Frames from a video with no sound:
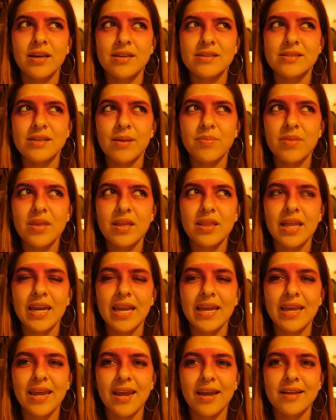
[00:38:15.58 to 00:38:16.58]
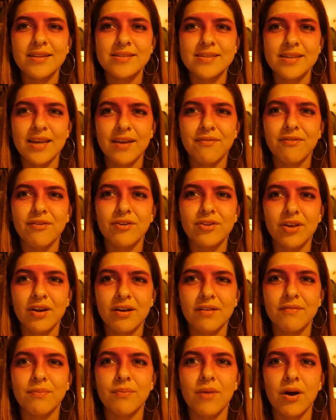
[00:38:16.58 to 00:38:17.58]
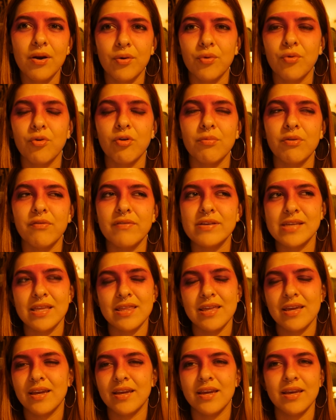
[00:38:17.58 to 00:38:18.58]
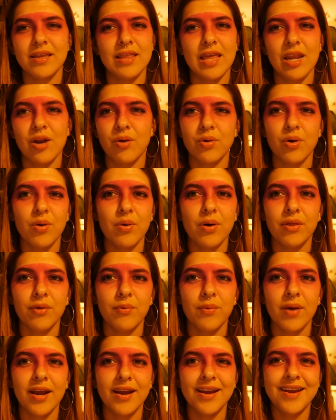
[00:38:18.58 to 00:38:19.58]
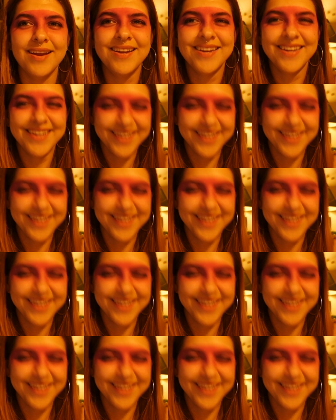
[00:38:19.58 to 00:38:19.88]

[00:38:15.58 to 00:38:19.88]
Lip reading: something that I can't say for a lot of modern horror movies. I think they don't go all the way.